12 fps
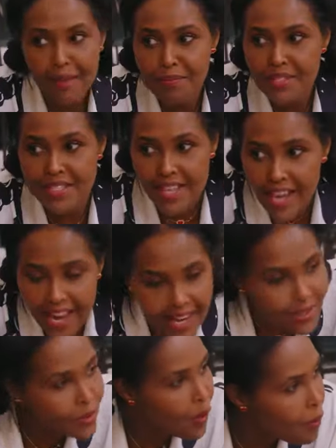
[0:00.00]
I'm
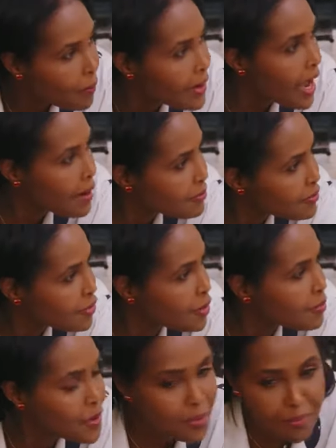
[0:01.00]
scared to open up
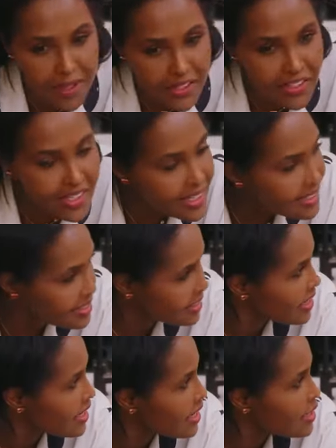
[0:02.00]
from you
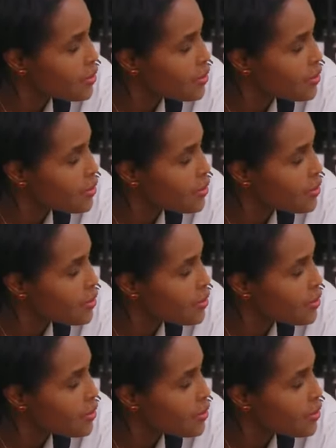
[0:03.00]
bitches.